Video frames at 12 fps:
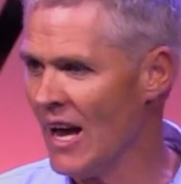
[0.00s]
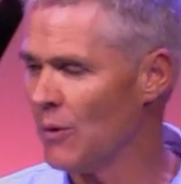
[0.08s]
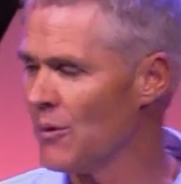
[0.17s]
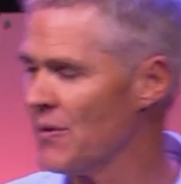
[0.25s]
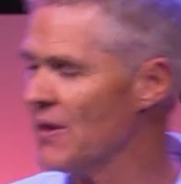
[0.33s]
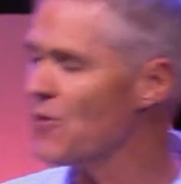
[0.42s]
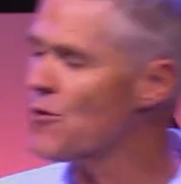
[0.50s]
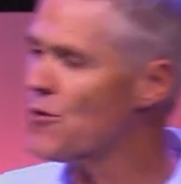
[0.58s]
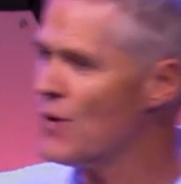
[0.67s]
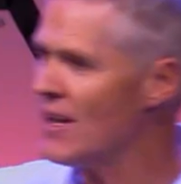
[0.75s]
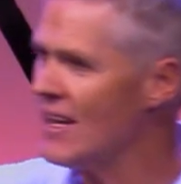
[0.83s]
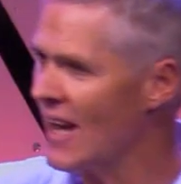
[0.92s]
And within
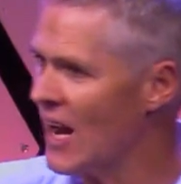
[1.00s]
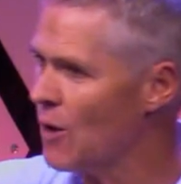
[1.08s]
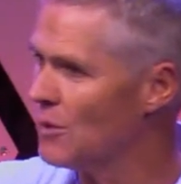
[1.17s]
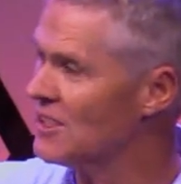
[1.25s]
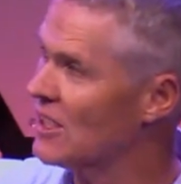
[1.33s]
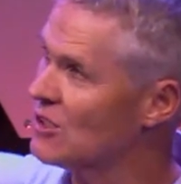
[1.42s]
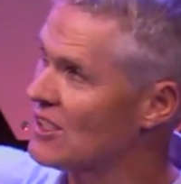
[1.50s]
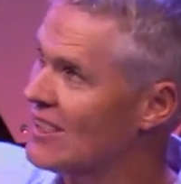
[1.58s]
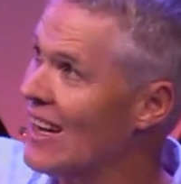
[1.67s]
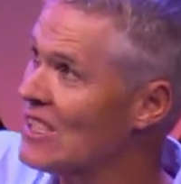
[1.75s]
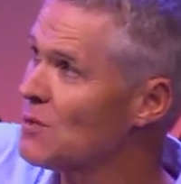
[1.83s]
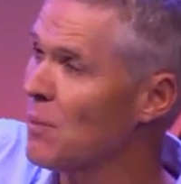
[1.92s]
3 hours, those
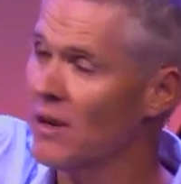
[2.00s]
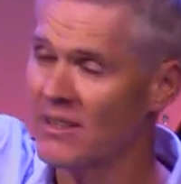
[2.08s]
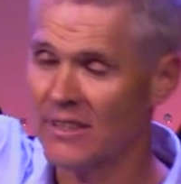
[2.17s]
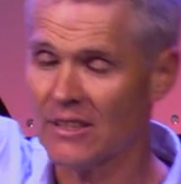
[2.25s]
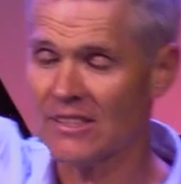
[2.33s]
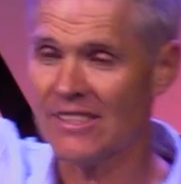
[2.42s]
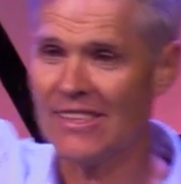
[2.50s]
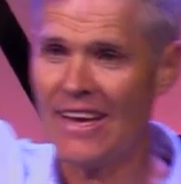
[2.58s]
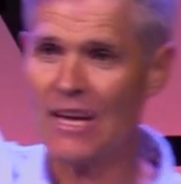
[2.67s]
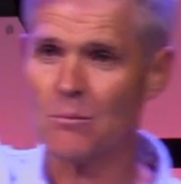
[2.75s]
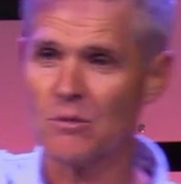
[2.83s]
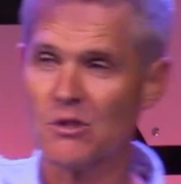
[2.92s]
dust particles in
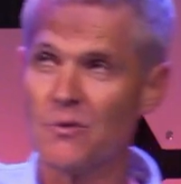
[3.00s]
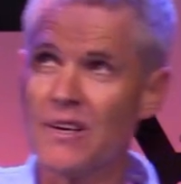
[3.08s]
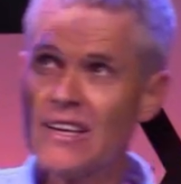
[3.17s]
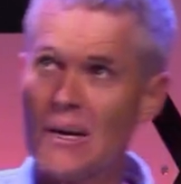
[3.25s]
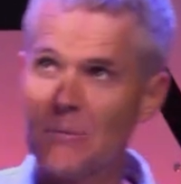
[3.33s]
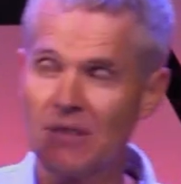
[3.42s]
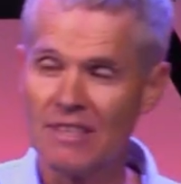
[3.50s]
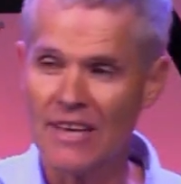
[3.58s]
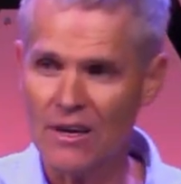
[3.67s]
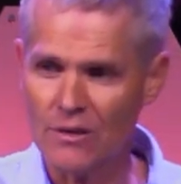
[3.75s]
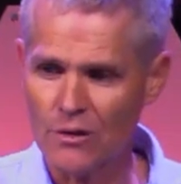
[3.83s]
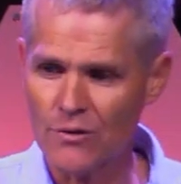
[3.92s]
the atmosphere came
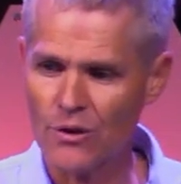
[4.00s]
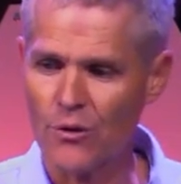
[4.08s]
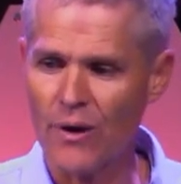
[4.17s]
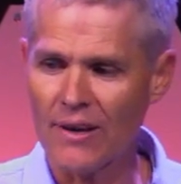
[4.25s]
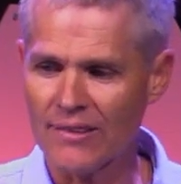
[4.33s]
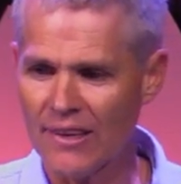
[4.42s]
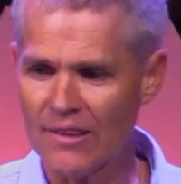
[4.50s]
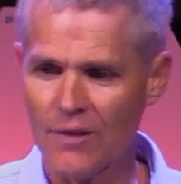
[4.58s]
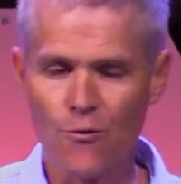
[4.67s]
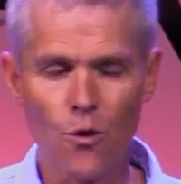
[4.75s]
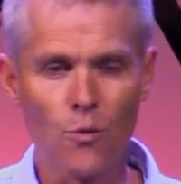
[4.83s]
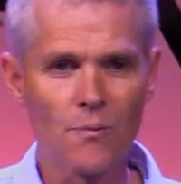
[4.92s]
down on the ground and
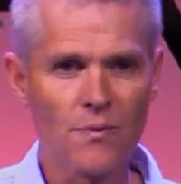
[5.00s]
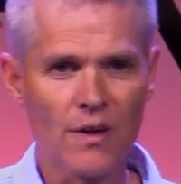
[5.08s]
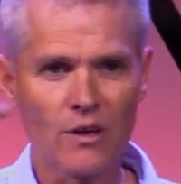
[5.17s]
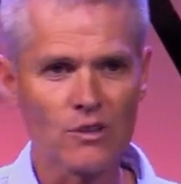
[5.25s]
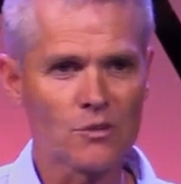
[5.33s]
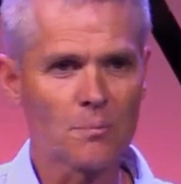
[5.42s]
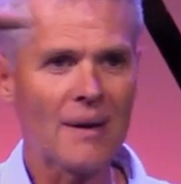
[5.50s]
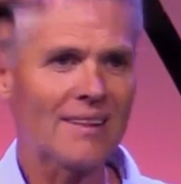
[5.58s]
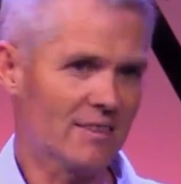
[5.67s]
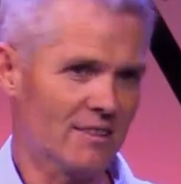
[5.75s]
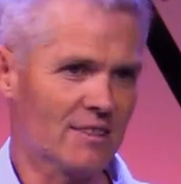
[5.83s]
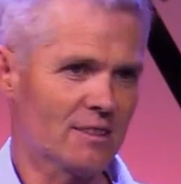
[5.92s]
they formed those
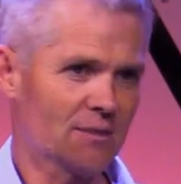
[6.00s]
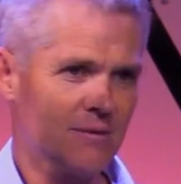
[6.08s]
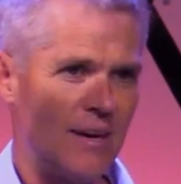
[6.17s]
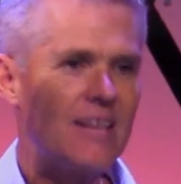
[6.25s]
patterns,